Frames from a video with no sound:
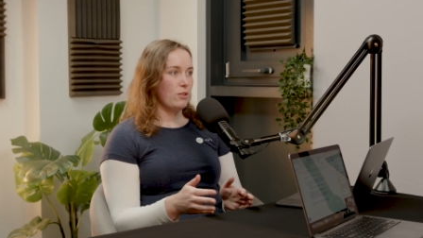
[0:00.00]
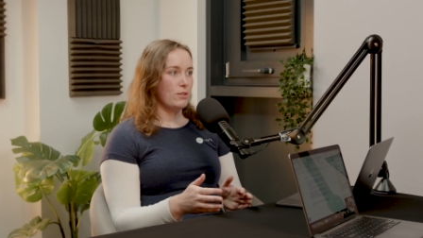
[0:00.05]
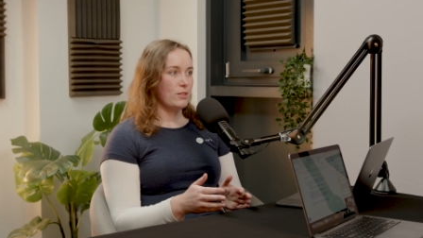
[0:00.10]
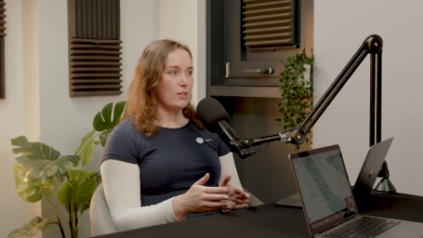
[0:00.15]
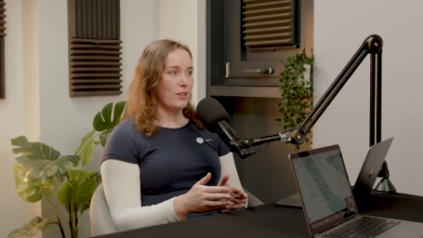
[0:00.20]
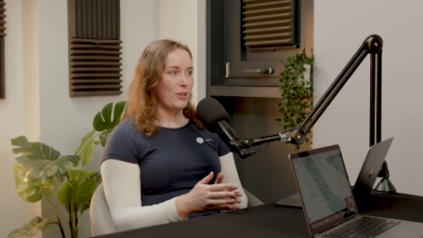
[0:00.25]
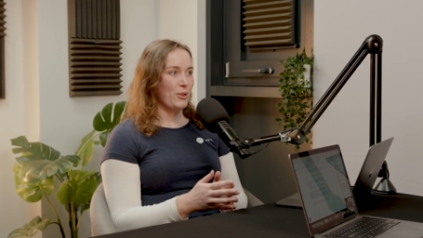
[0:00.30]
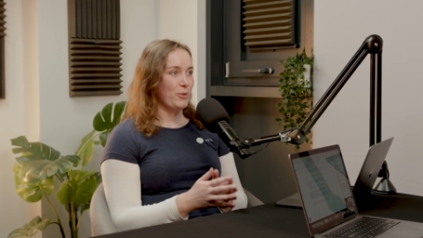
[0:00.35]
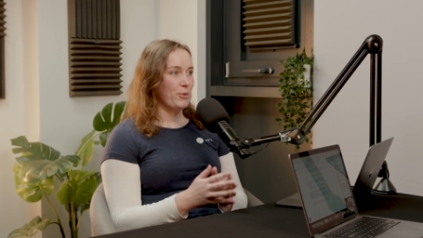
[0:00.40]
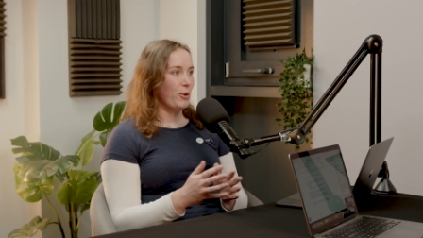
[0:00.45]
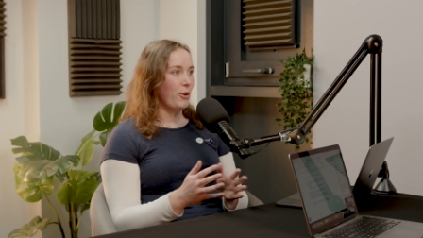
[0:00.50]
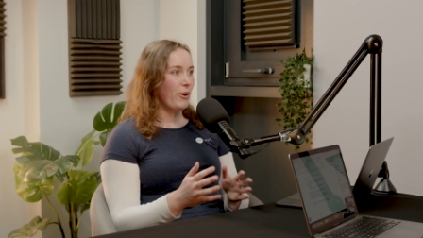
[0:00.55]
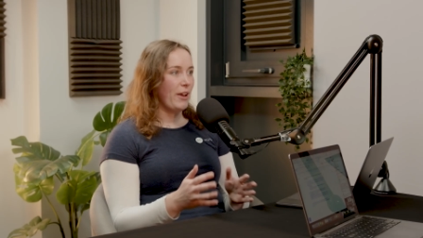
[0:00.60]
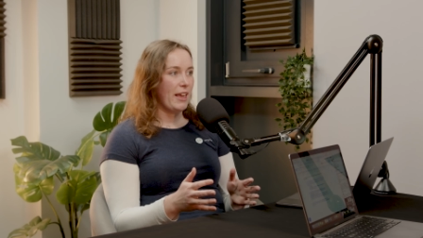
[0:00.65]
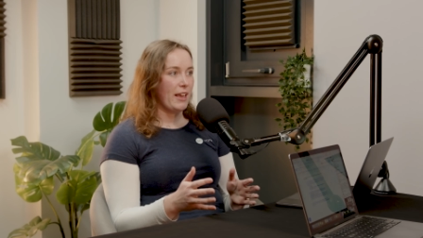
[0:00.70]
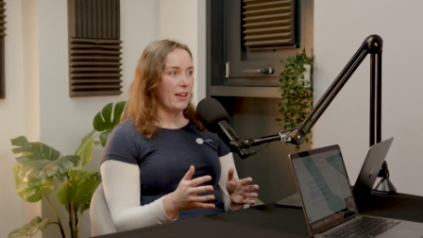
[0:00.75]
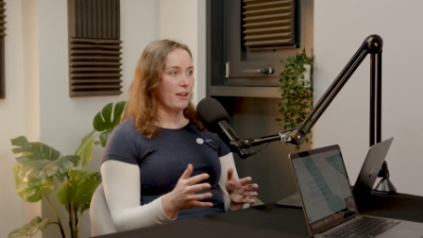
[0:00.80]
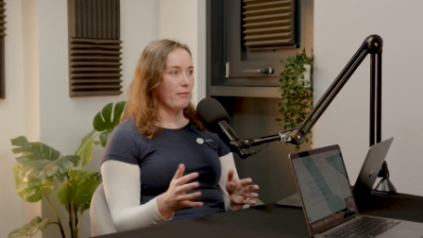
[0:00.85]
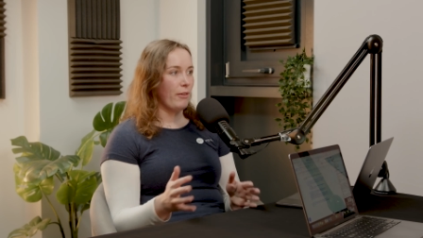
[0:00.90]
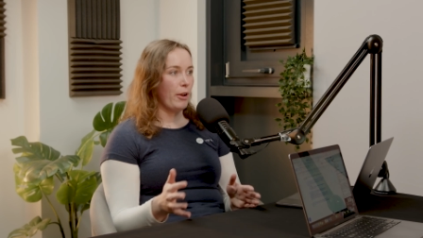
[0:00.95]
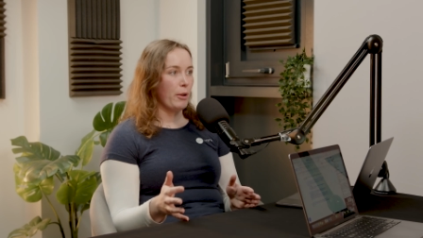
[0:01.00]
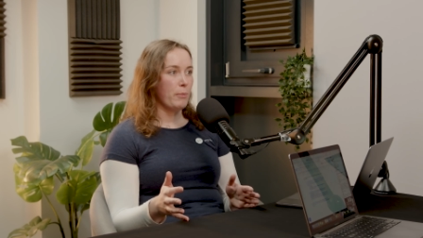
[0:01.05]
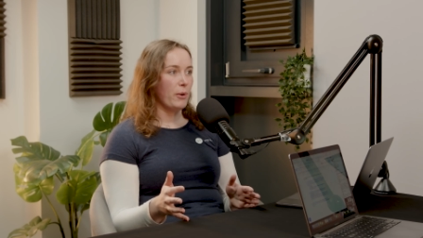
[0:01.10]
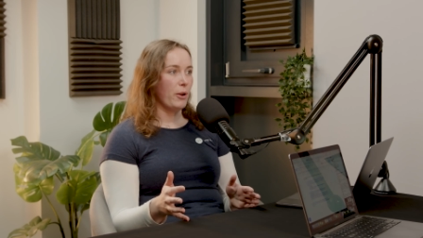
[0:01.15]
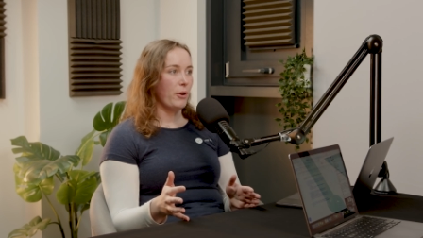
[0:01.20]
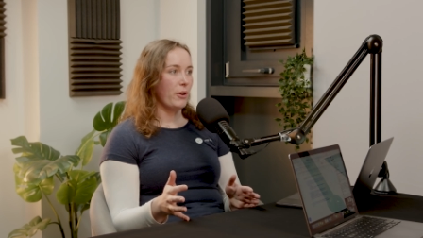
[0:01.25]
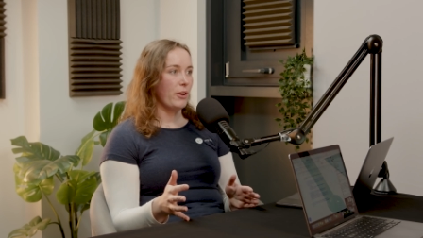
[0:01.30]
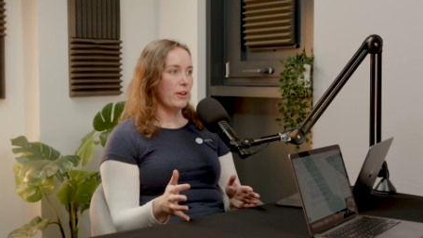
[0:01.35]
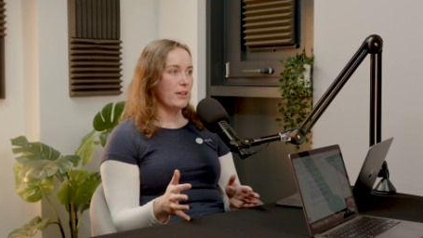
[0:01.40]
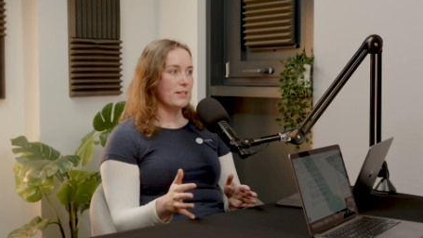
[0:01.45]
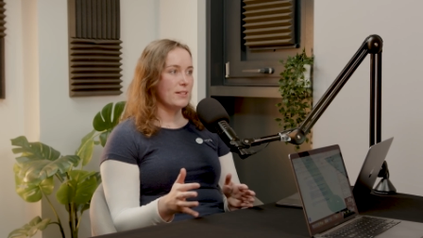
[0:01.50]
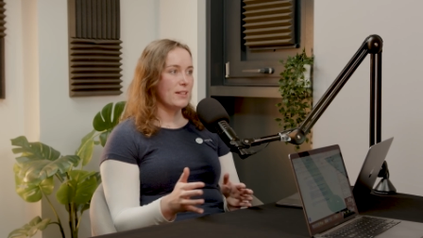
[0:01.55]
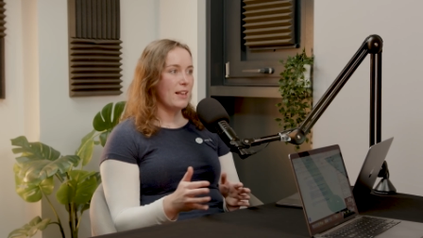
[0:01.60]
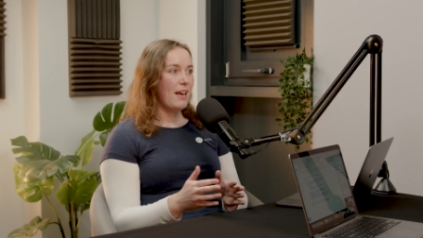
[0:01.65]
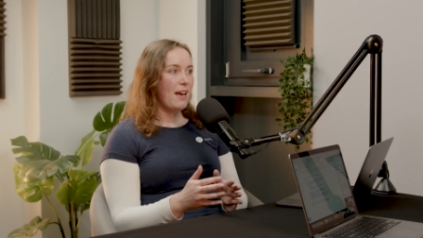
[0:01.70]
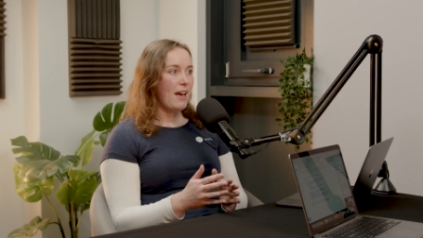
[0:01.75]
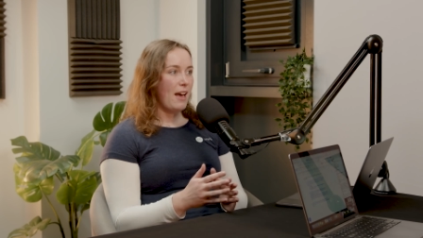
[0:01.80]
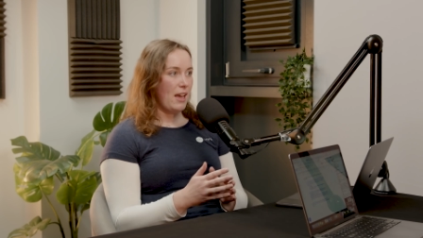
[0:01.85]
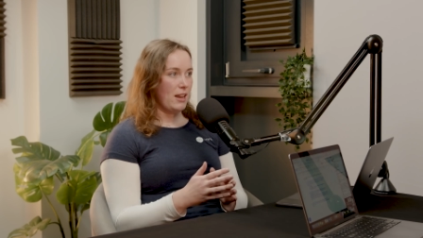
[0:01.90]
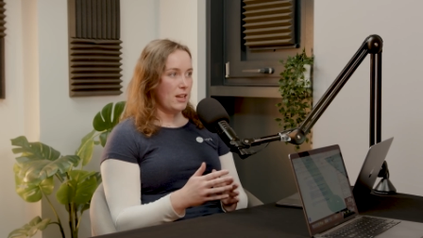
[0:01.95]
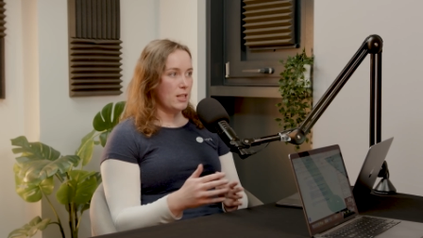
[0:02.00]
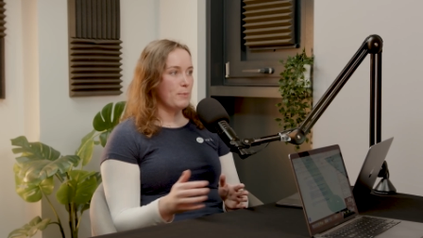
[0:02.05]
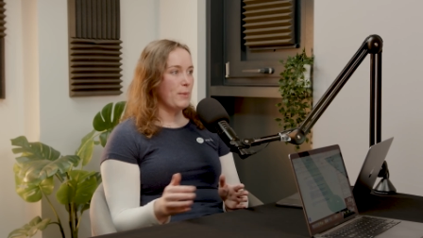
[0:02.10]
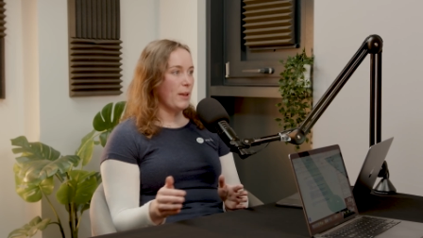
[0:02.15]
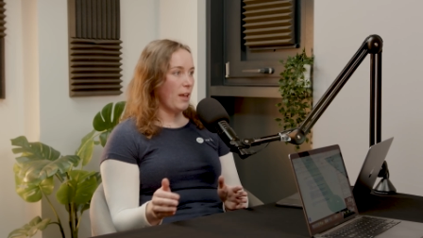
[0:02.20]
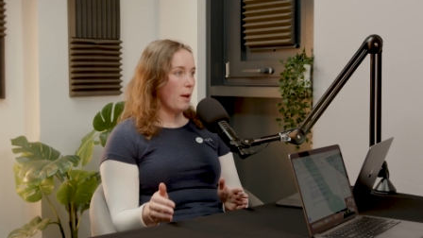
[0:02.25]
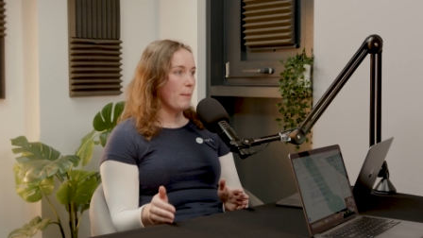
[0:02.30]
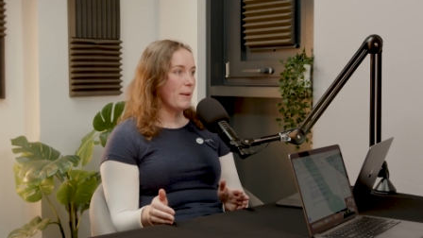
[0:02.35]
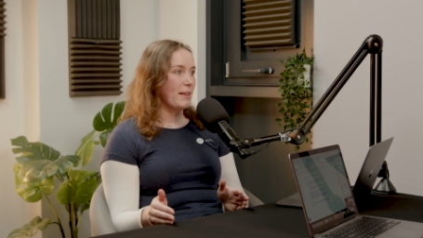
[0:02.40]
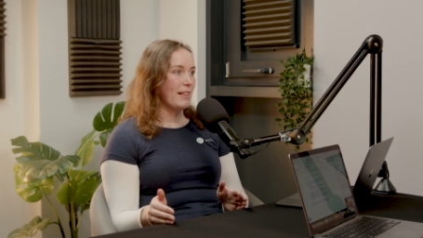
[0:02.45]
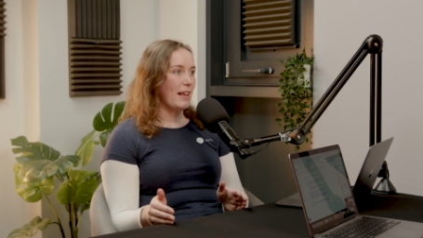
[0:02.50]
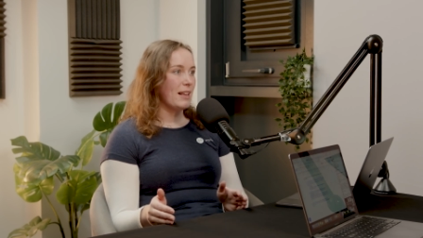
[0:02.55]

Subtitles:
So you're not hitting roadblockers and it's becoming